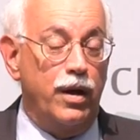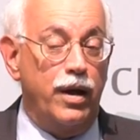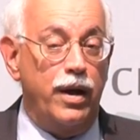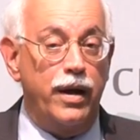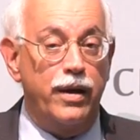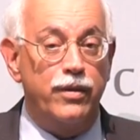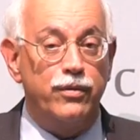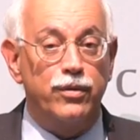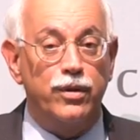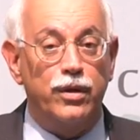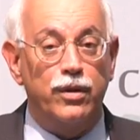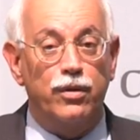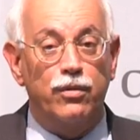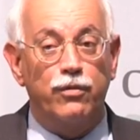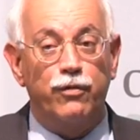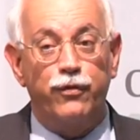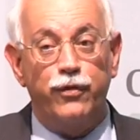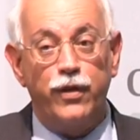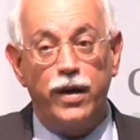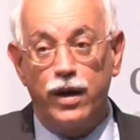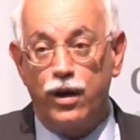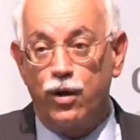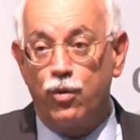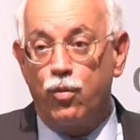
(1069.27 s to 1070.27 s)
And the
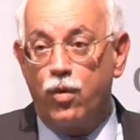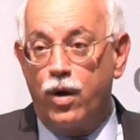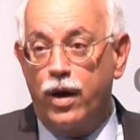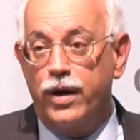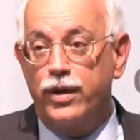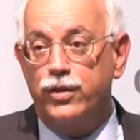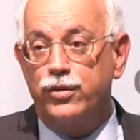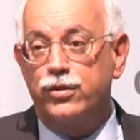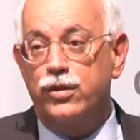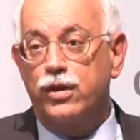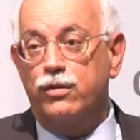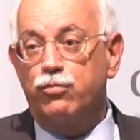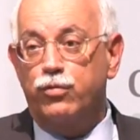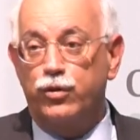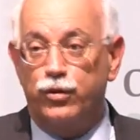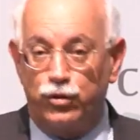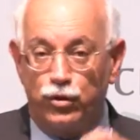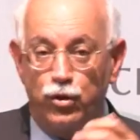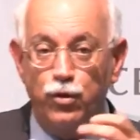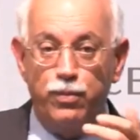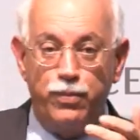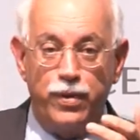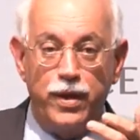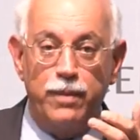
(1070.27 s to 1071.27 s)
fear was that
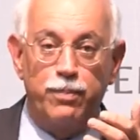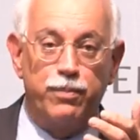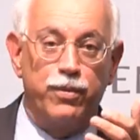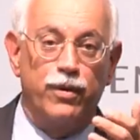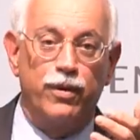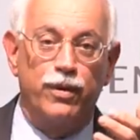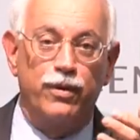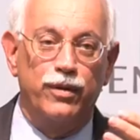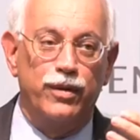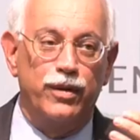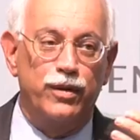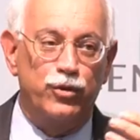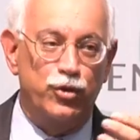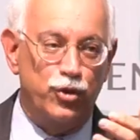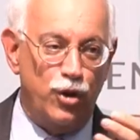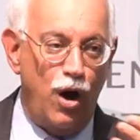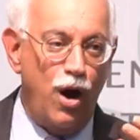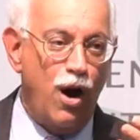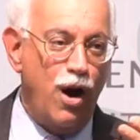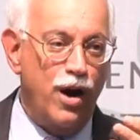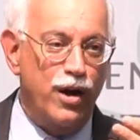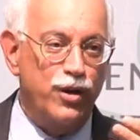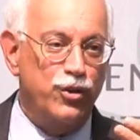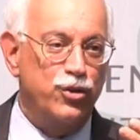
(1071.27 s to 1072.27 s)
with two people in
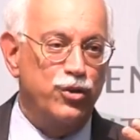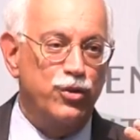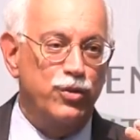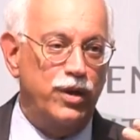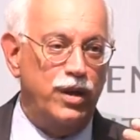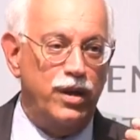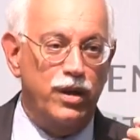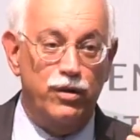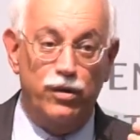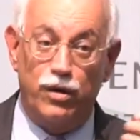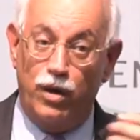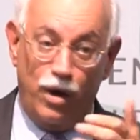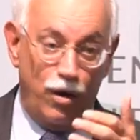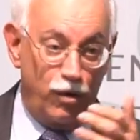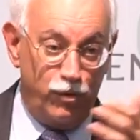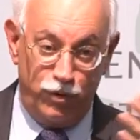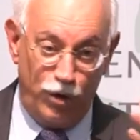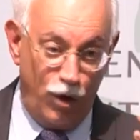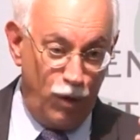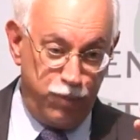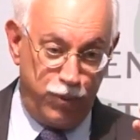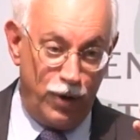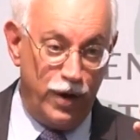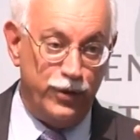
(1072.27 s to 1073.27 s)
charge, can, no,
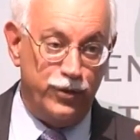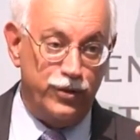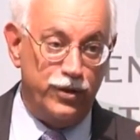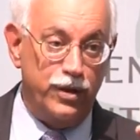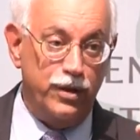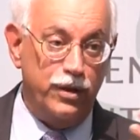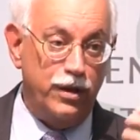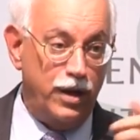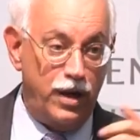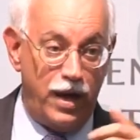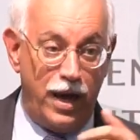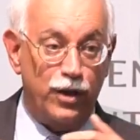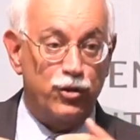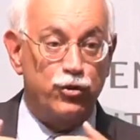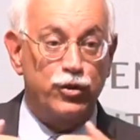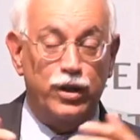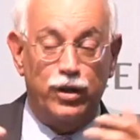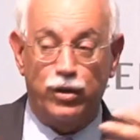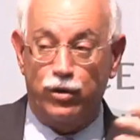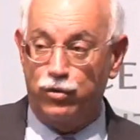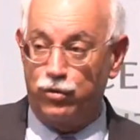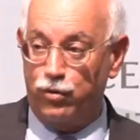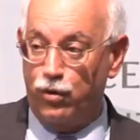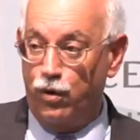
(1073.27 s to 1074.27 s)
no, president can
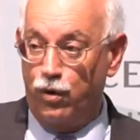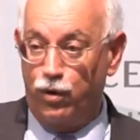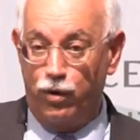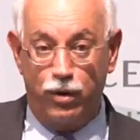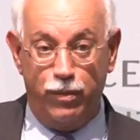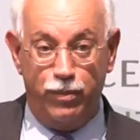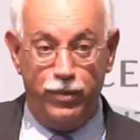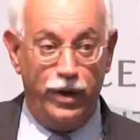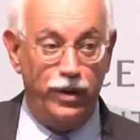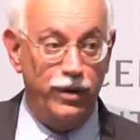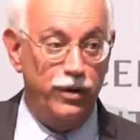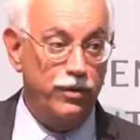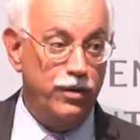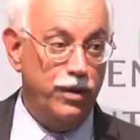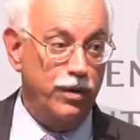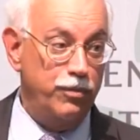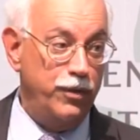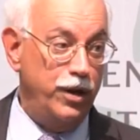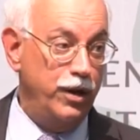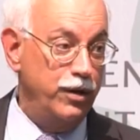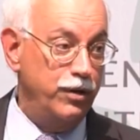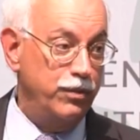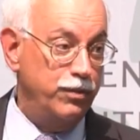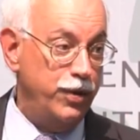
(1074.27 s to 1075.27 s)
actually control a, billion, a
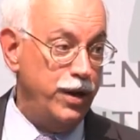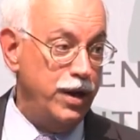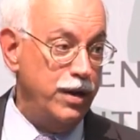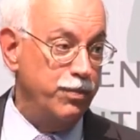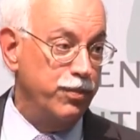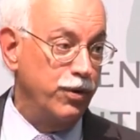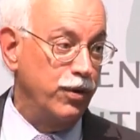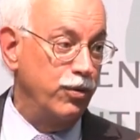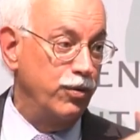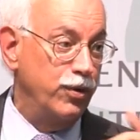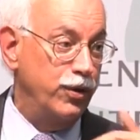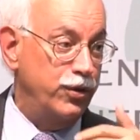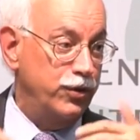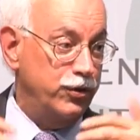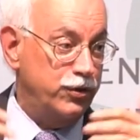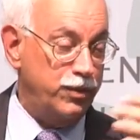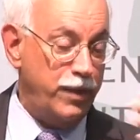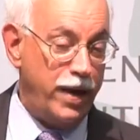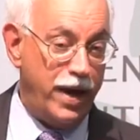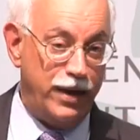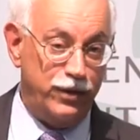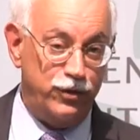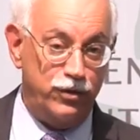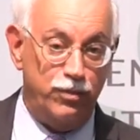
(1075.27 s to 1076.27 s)
million people with this
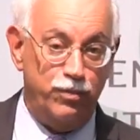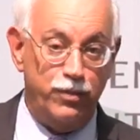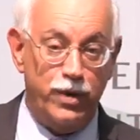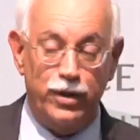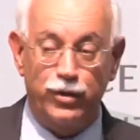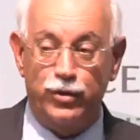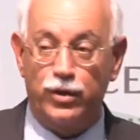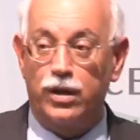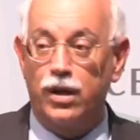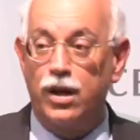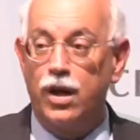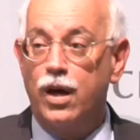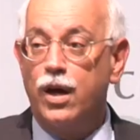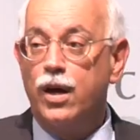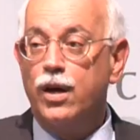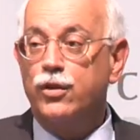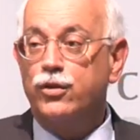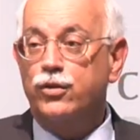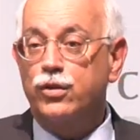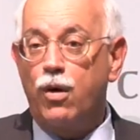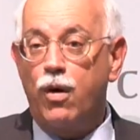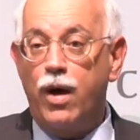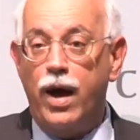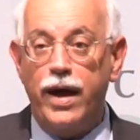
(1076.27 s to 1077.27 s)
massive budget.
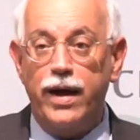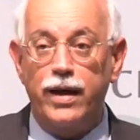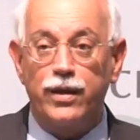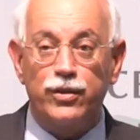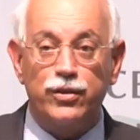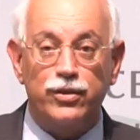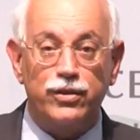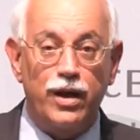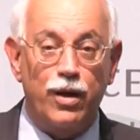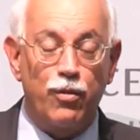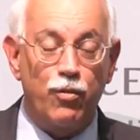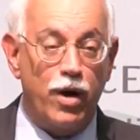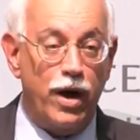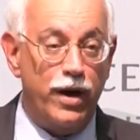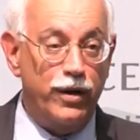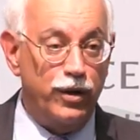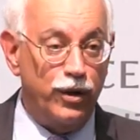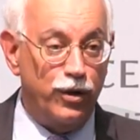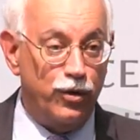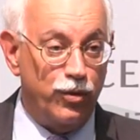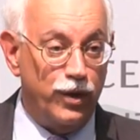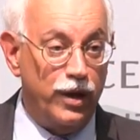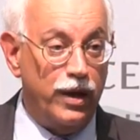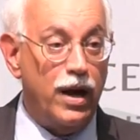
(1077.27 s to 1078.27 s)
So I understand why
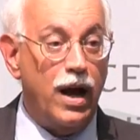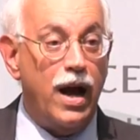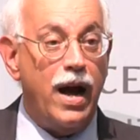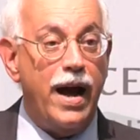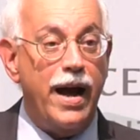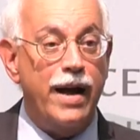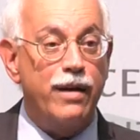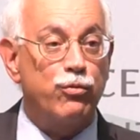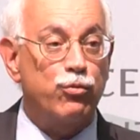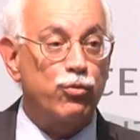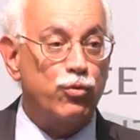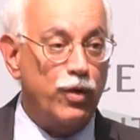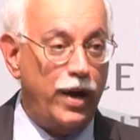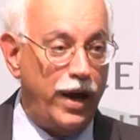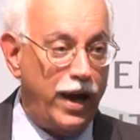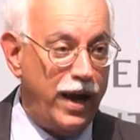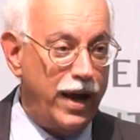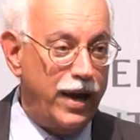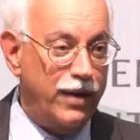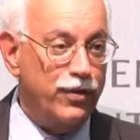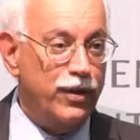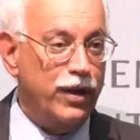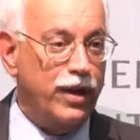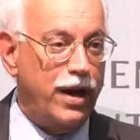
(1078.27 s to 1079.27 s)
they create. I
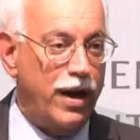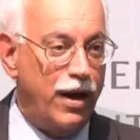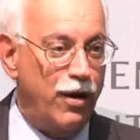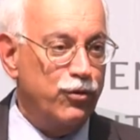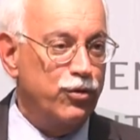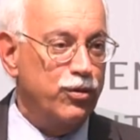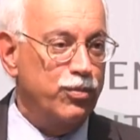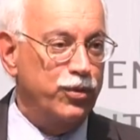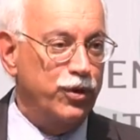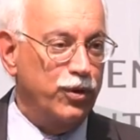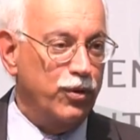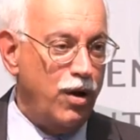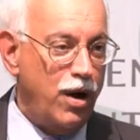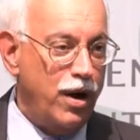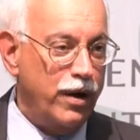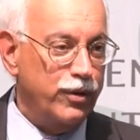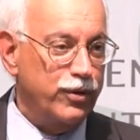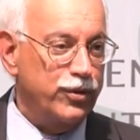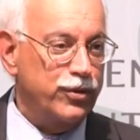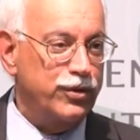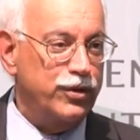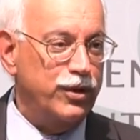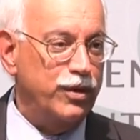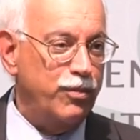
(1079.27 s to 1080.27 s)
ran the counter
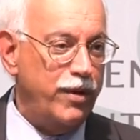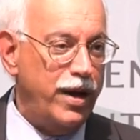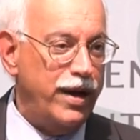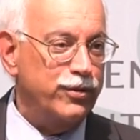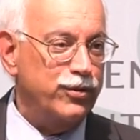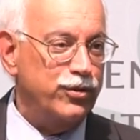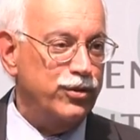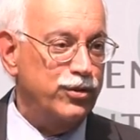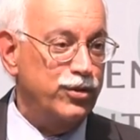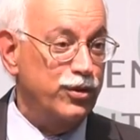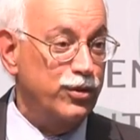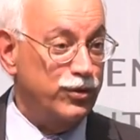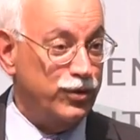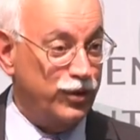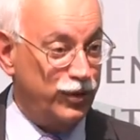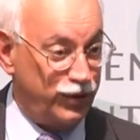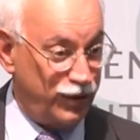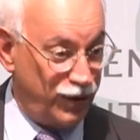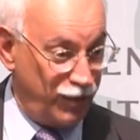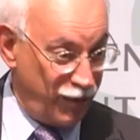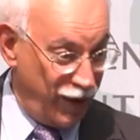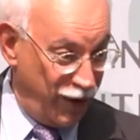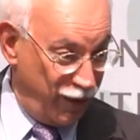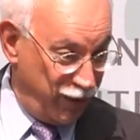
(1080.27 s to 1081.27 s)
bureaucracy in
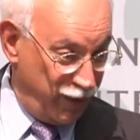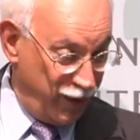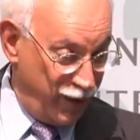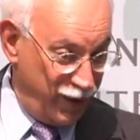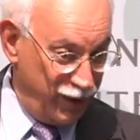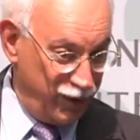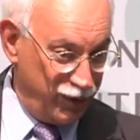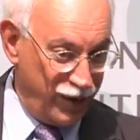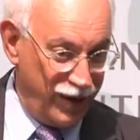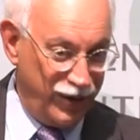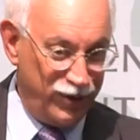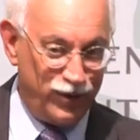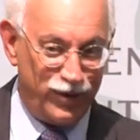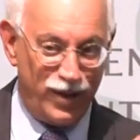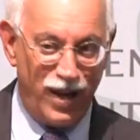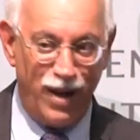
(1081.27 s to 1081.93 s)
Massachusetts, and my friend John